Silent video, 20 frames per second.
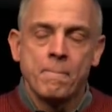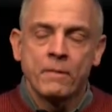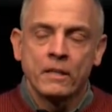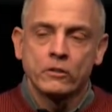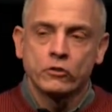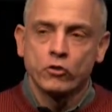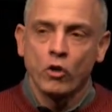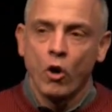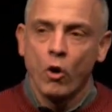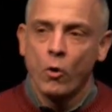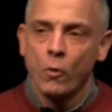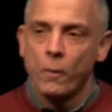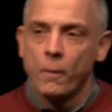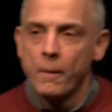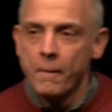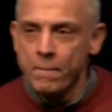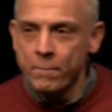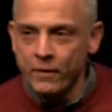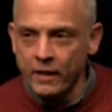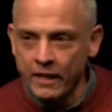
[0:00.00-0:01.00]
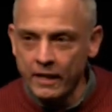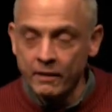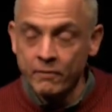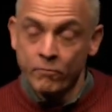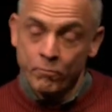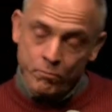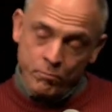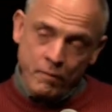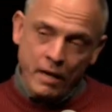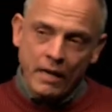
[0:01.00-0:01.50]
So,
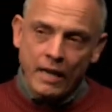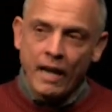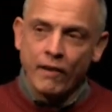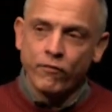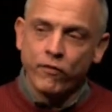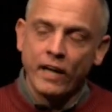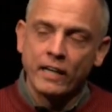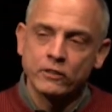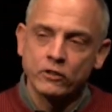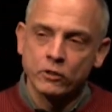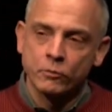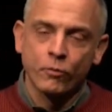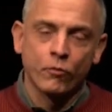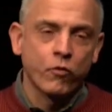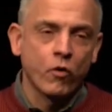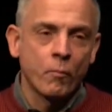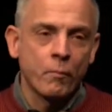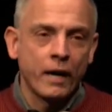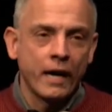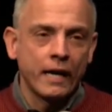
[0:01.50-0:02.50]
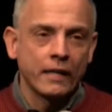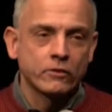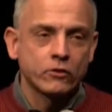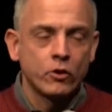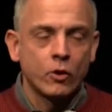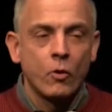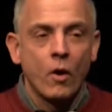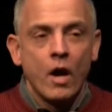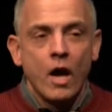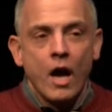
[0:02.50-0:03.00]
and my life flashes before my eyes
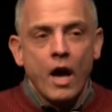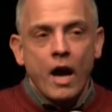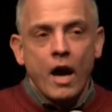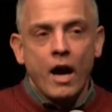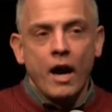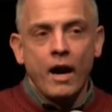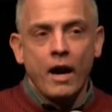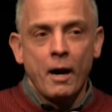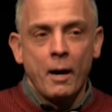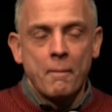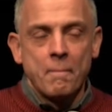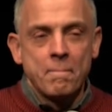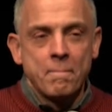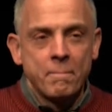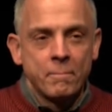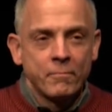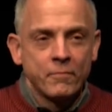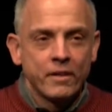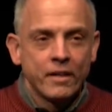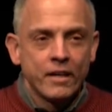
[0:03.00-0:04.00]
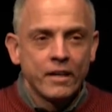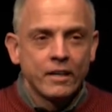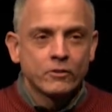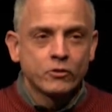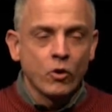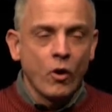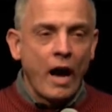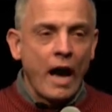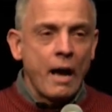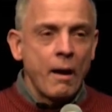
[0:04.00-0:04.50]
too.
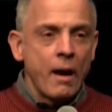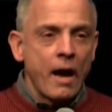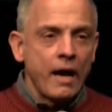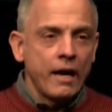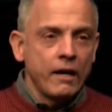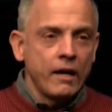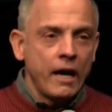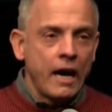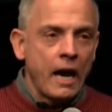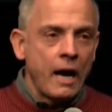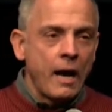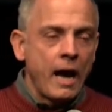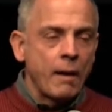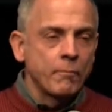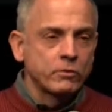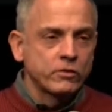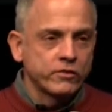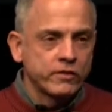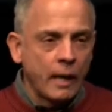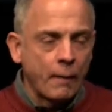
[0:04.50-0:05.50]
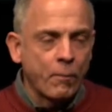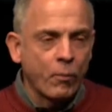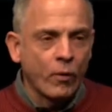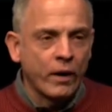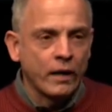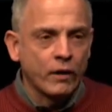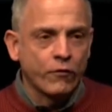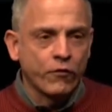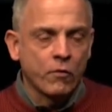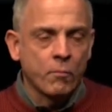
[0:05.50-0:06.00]
So I'm
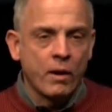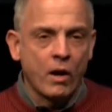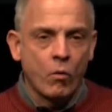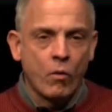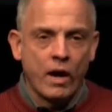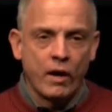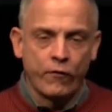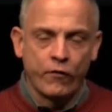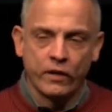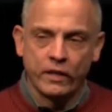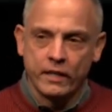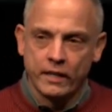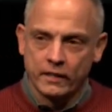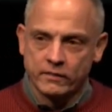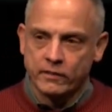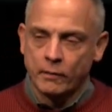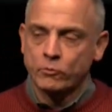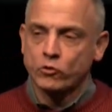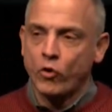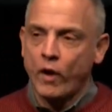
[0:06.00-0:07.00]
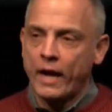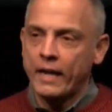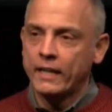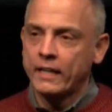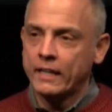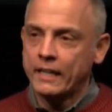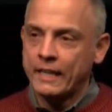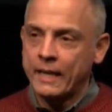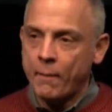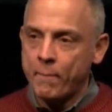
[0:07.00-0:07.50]
separated from my wife and kids. I'm trying to
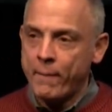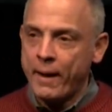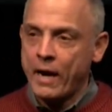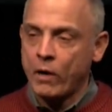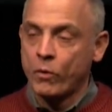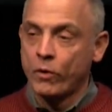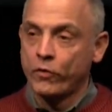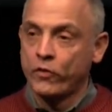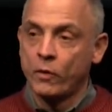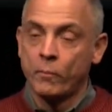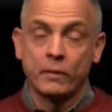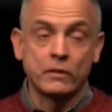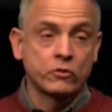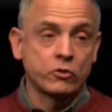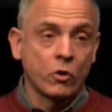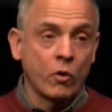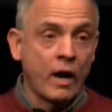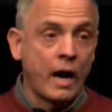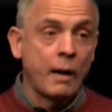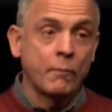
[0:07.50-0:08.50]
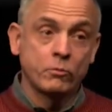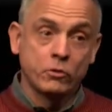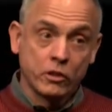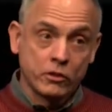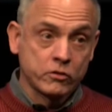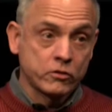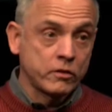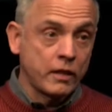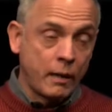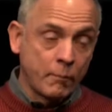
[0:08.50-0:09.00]
get back with them. And so I'm
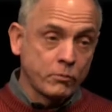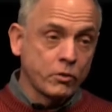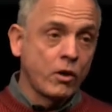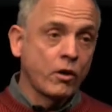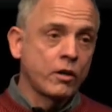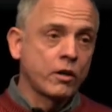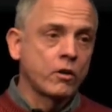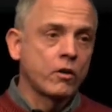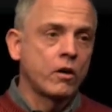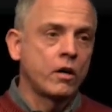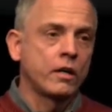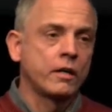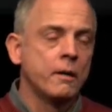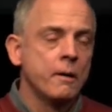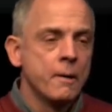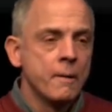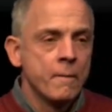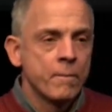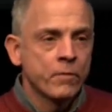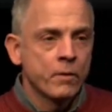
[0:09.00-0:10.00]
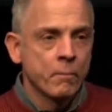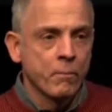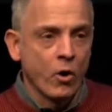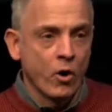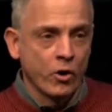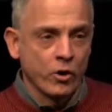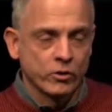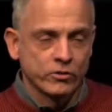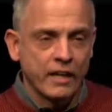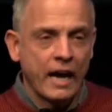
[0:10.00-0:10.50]
turning on the
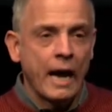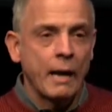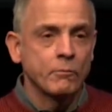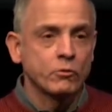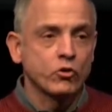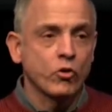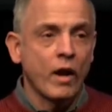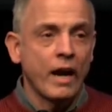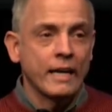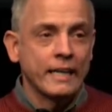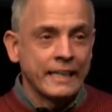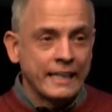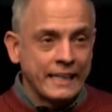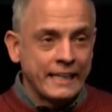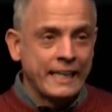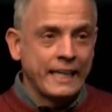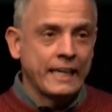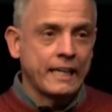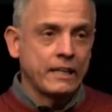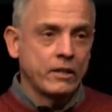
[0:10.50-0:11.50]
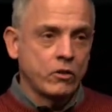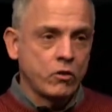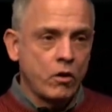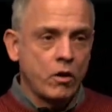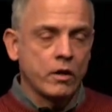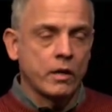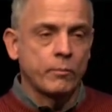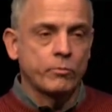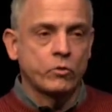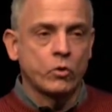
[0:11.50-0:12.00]
burners. I'm trying to get
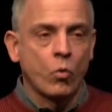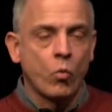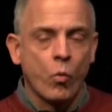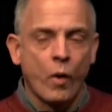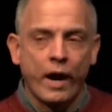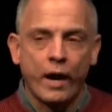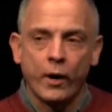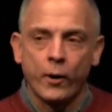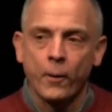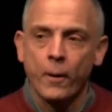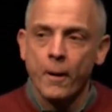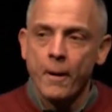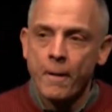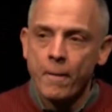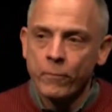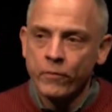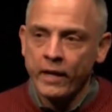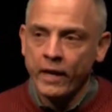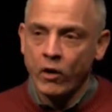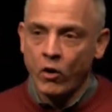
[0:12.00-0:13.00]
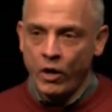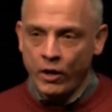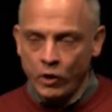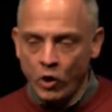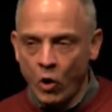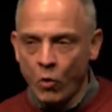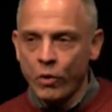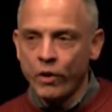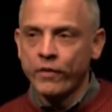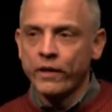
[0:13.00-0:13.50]
caught up to where they are. I
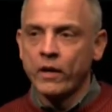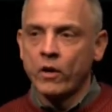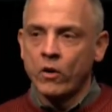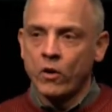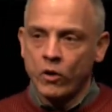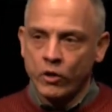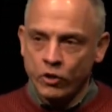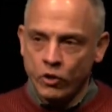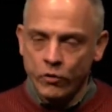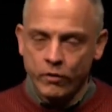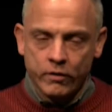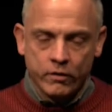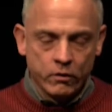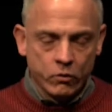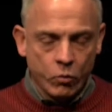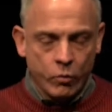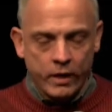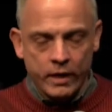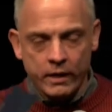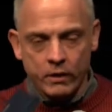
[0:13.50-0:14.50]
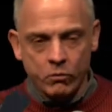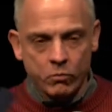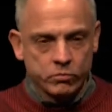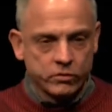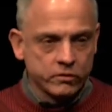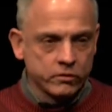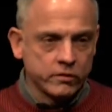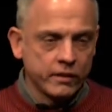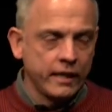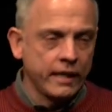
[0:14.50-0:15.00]
know where they are, and the way
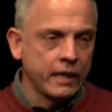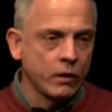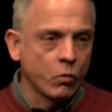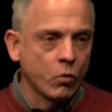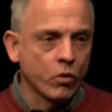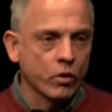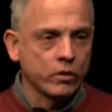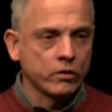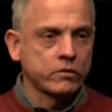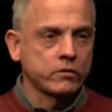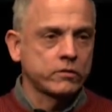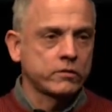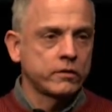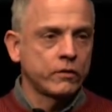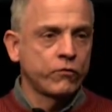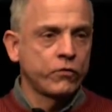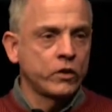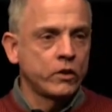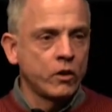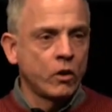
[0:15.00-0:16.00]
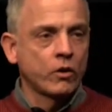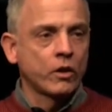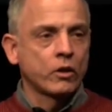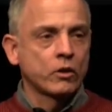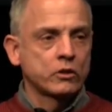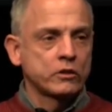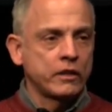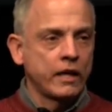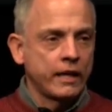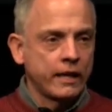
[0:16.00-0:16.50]
skiing works, if you don't
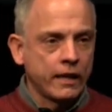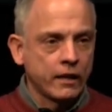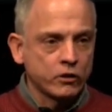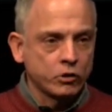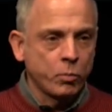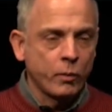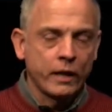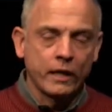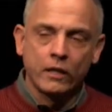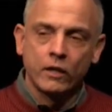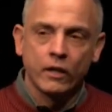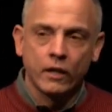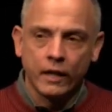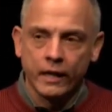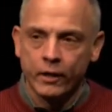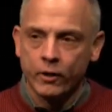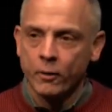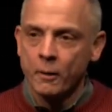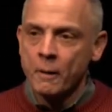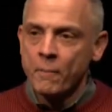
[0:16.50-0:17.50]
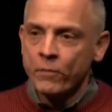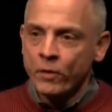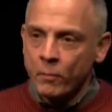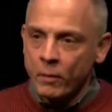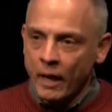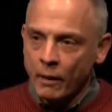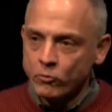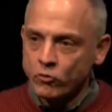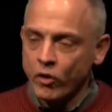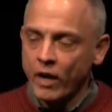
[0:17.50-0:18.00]
understand, I'll explain to you later,
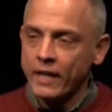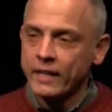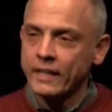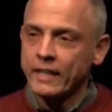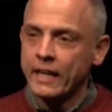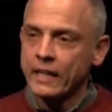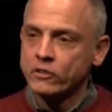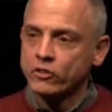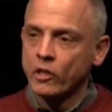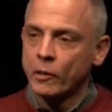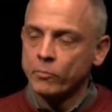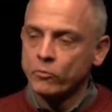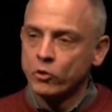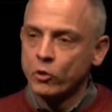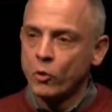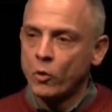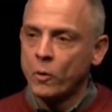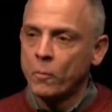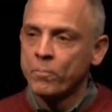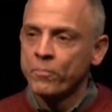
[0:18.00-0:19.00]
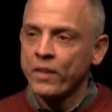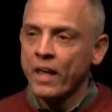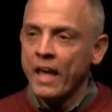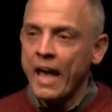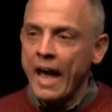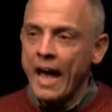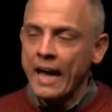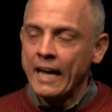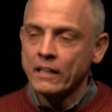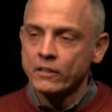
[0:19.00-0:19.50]
but I'm trying to catch up to them,
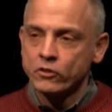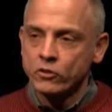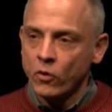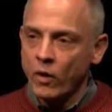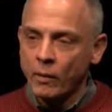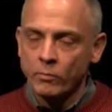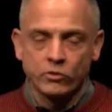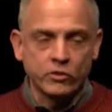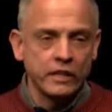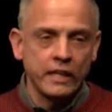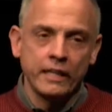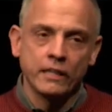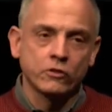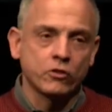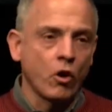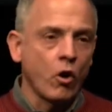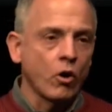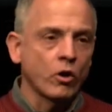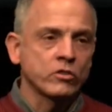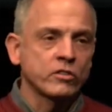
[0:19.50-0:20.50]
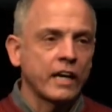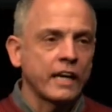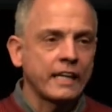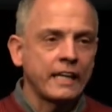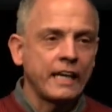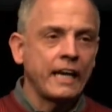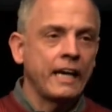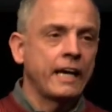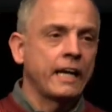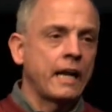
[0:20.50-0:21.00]
and so I'm skiing as hard as I
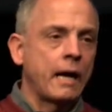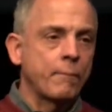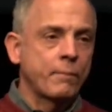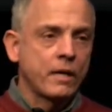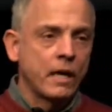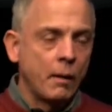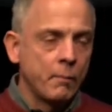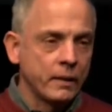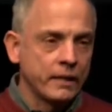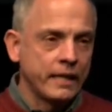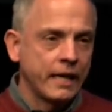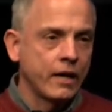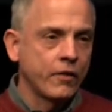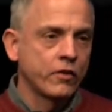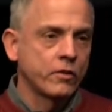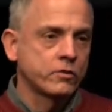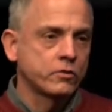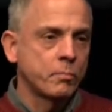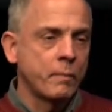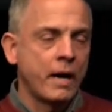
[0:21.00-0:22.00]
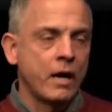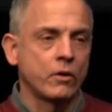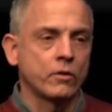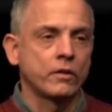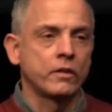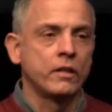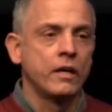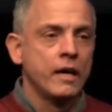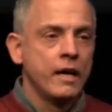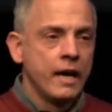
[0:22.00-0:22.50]
can. I'm coming down this
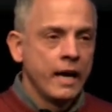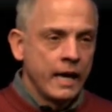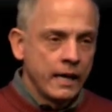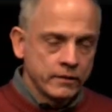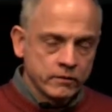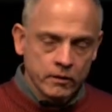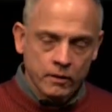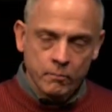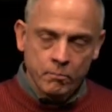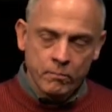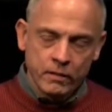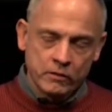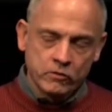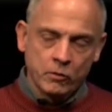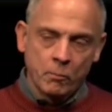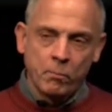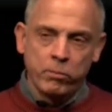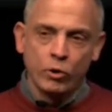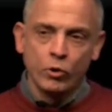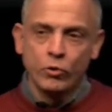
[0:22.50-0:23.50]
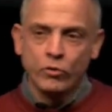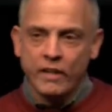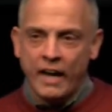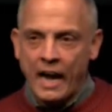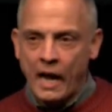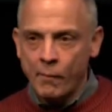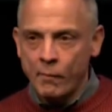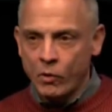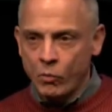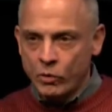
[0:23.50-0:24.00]
mountain. It's a blue
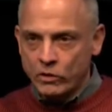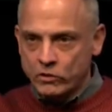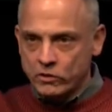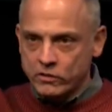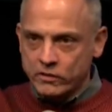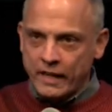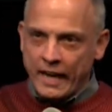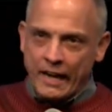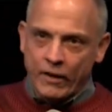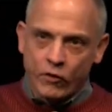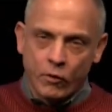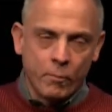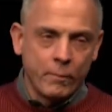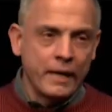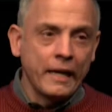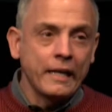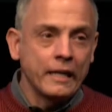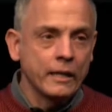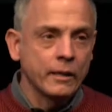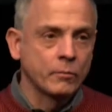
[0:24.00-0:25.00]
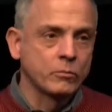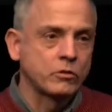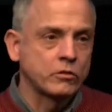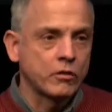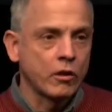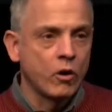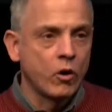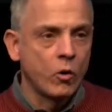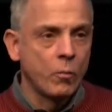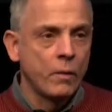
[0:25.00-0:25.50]
diamond, which is kind of the medium
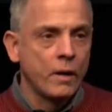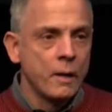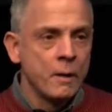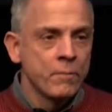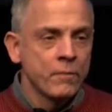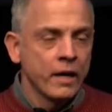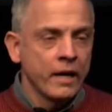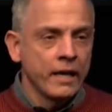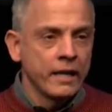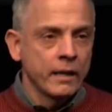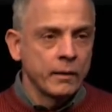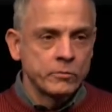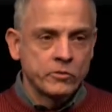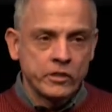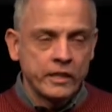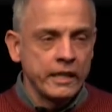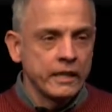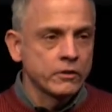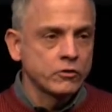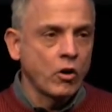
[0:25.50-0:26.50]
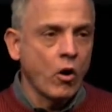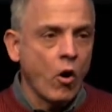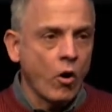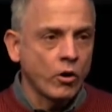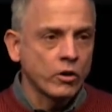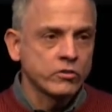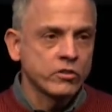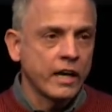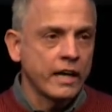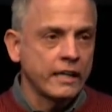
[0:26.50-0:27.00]
slope, and I'm skiing as hard
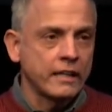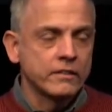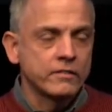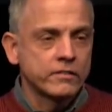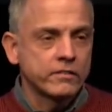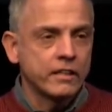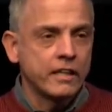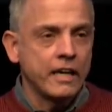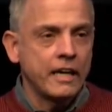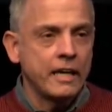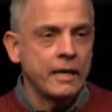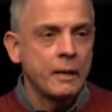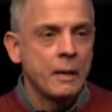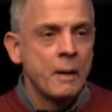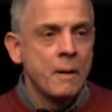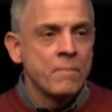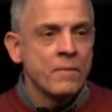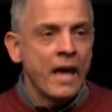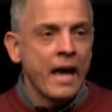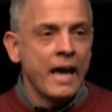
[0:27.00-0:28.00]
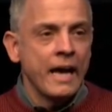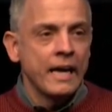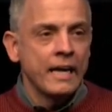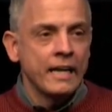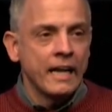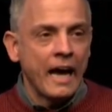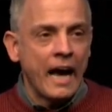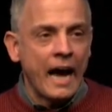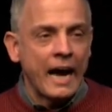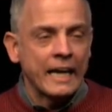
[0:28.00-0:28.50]
as I can ski,
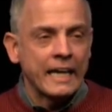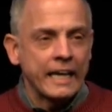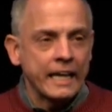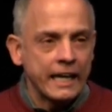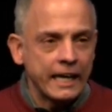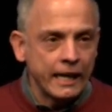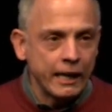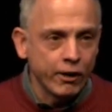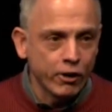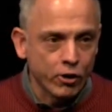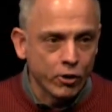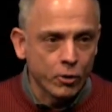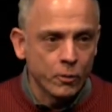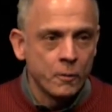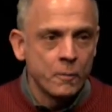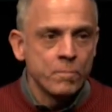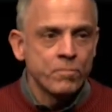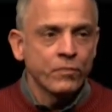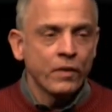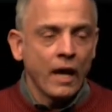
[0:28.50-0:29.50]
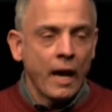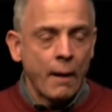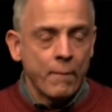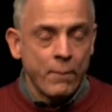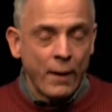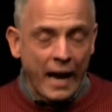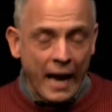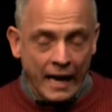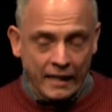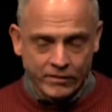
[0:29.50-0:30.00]
and I
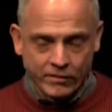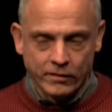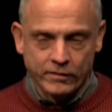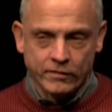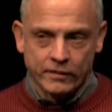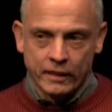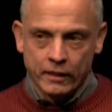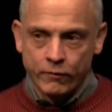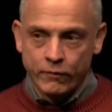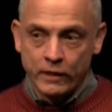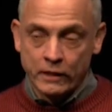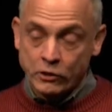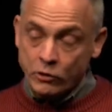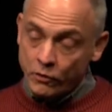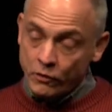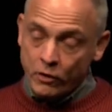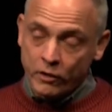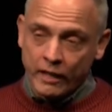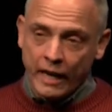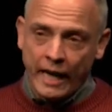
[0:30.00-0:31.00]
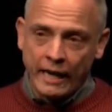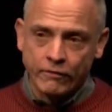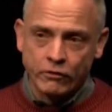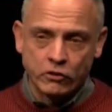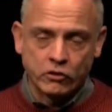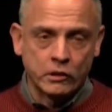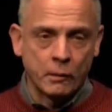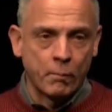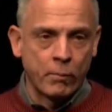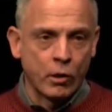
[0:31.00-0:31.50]
pass this individual, and they're kind of
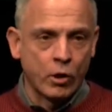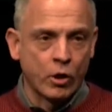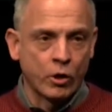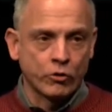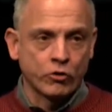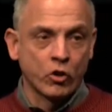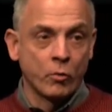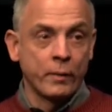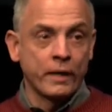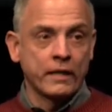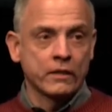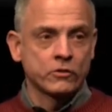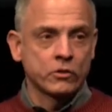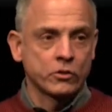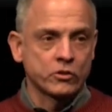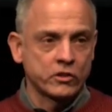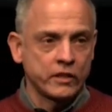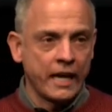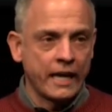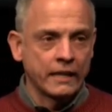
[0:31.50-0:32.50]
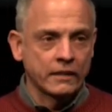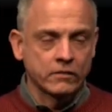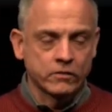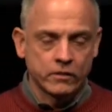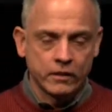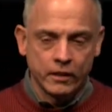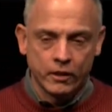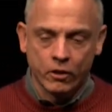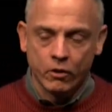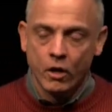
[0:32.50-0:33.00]
just a blur to me because they're standing
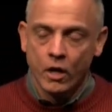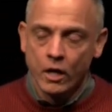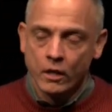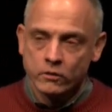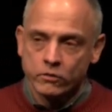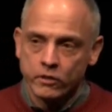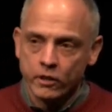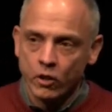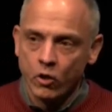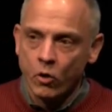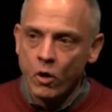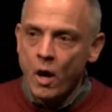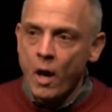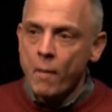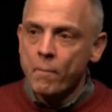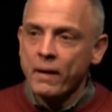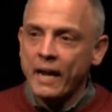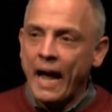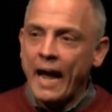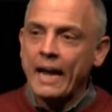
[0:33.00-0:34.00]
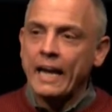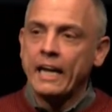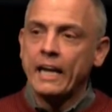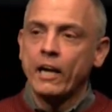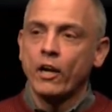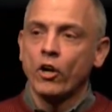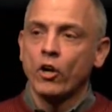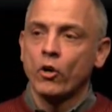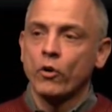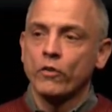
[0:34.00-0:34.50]
still, but I
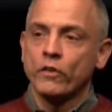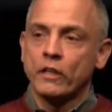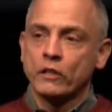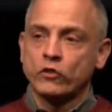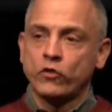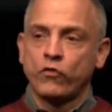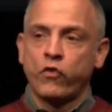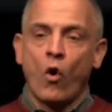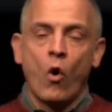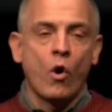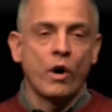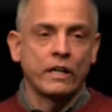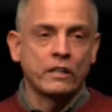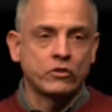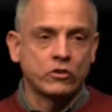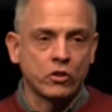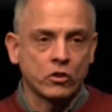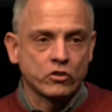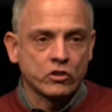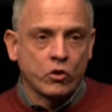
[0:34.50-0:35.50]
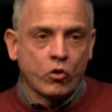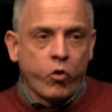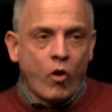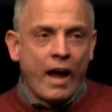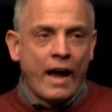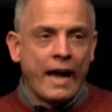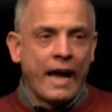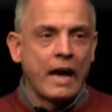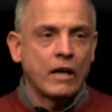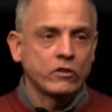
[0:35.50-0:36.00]
hear this voice just
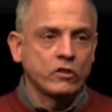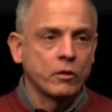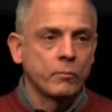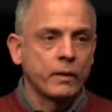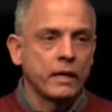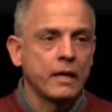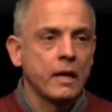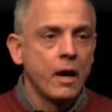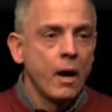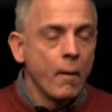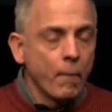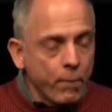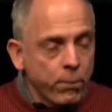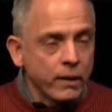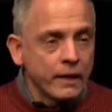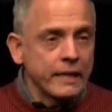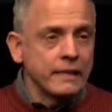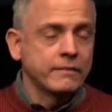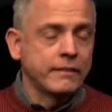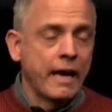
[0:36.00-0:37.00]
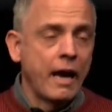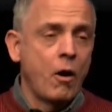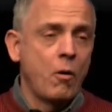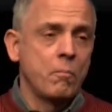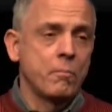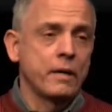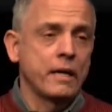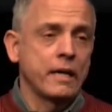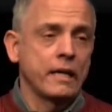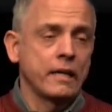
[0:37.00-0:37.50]
cry out to me, please
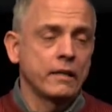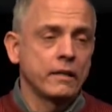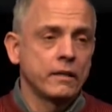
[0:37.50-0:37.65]
help me.